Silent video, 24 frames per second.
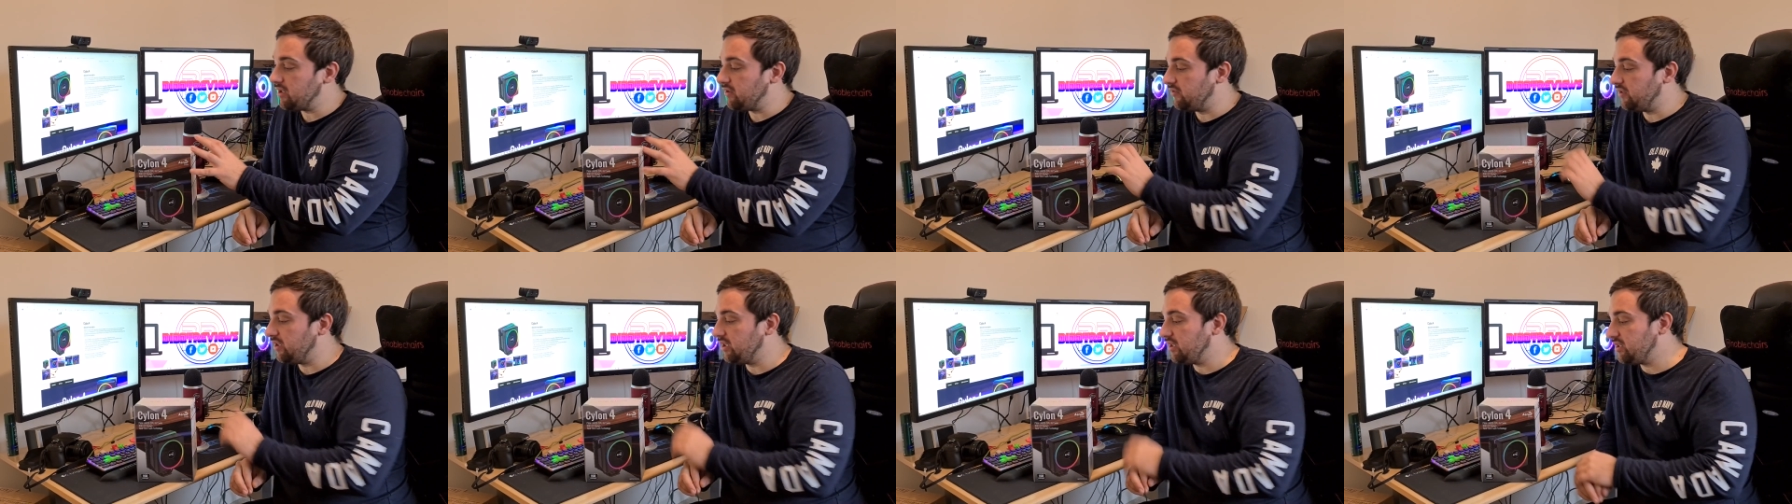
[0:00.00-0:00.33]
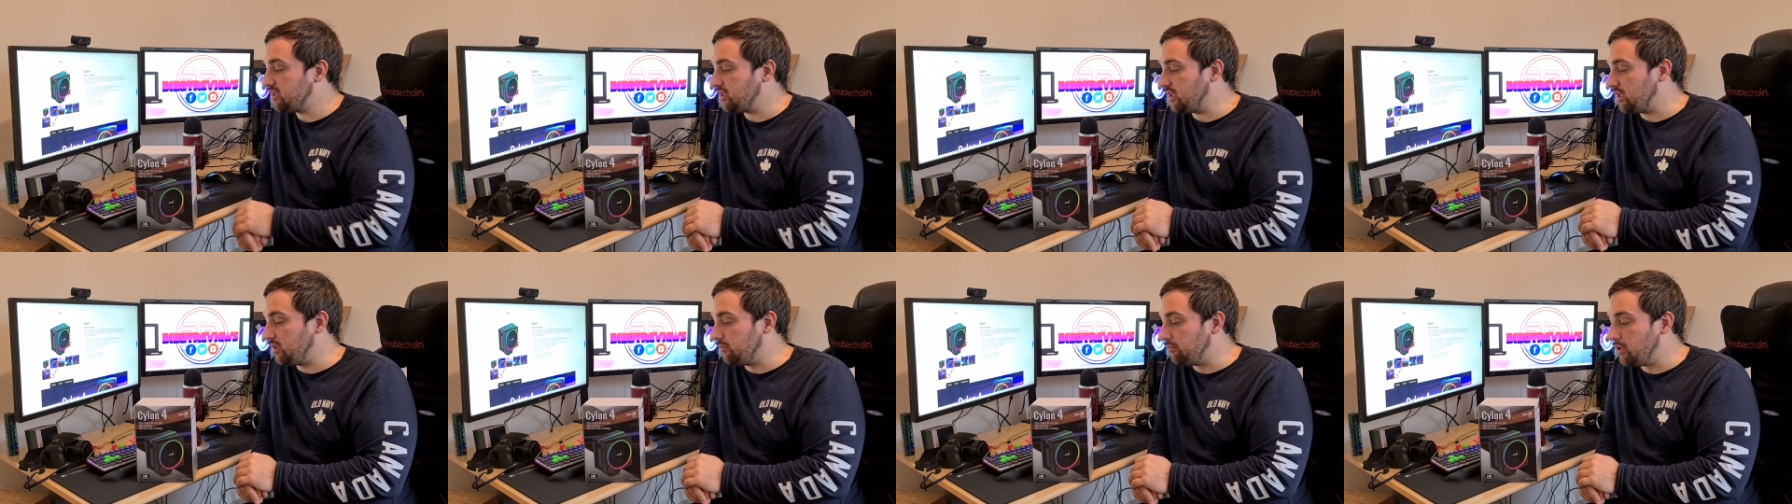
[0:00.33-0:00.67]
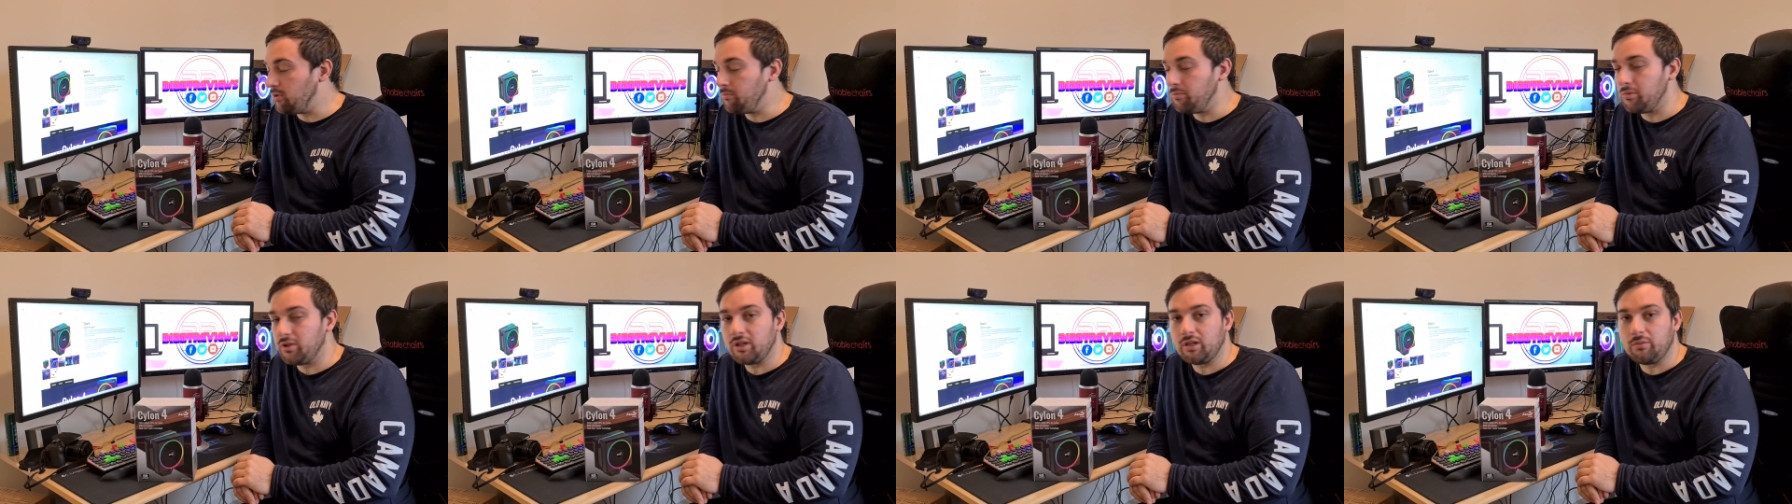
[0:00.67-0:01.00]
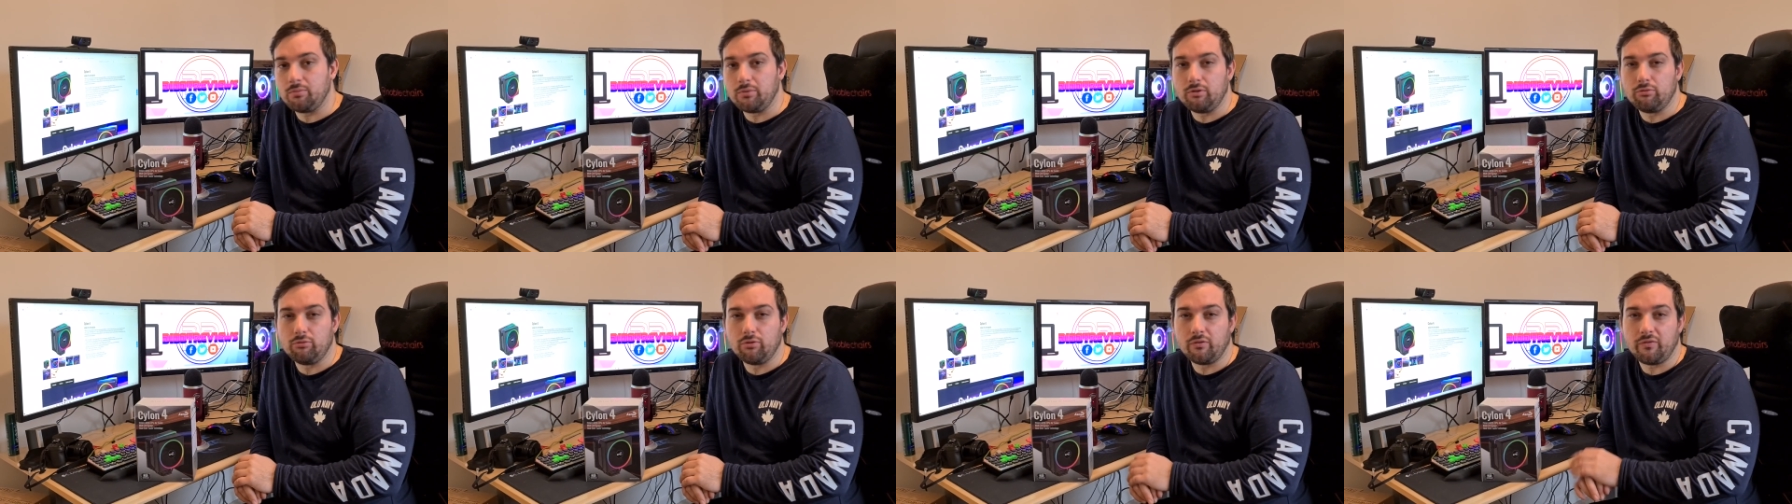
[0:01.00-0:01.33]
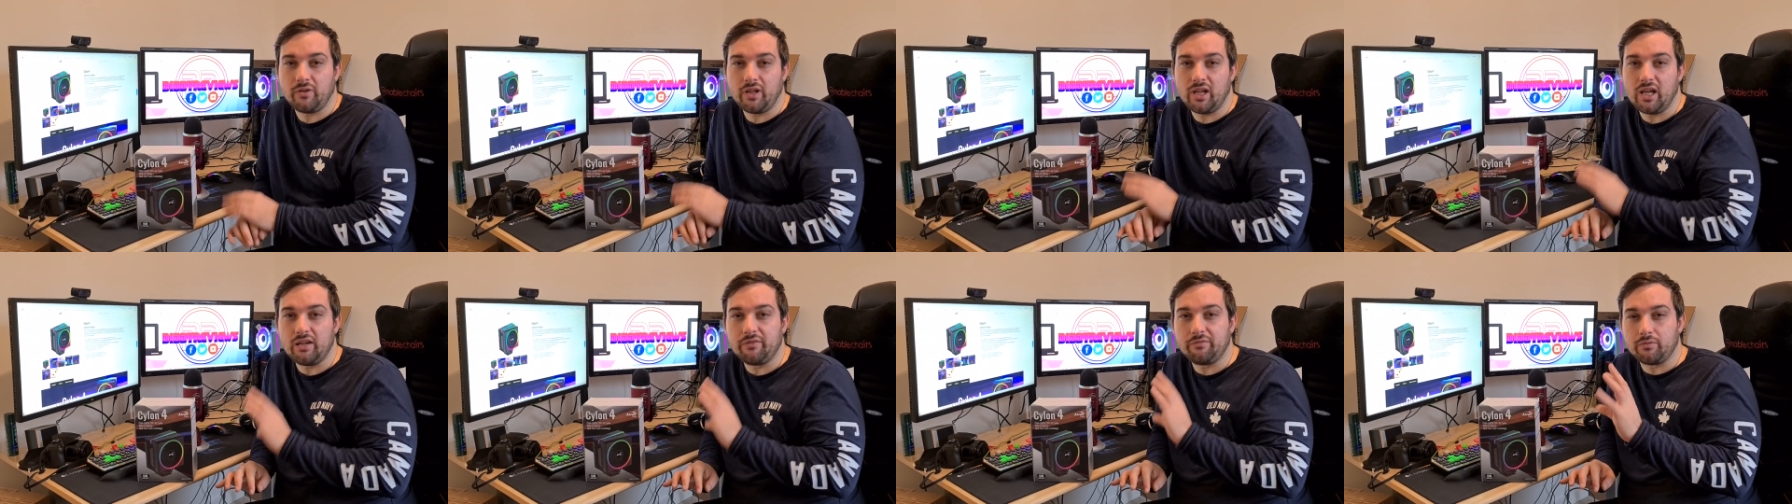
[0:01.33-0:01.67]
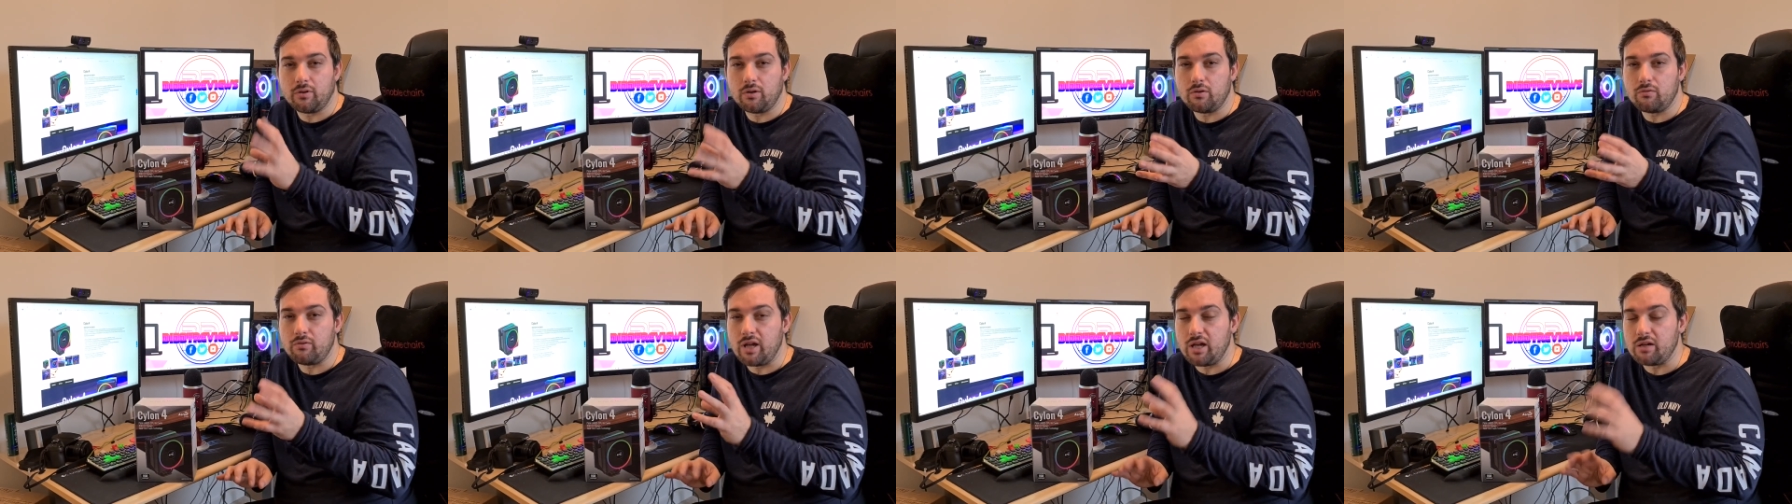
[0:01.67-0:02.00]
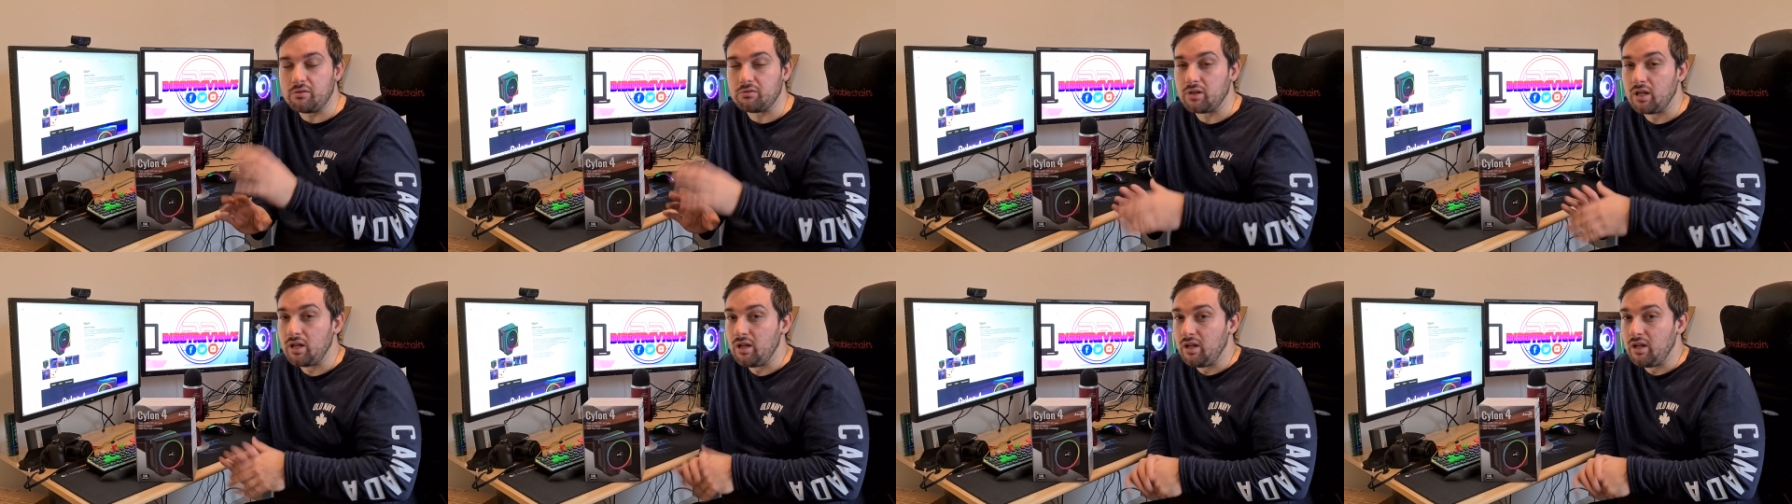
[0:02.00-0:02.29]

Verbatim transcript: of this at the moment can be roughly had for around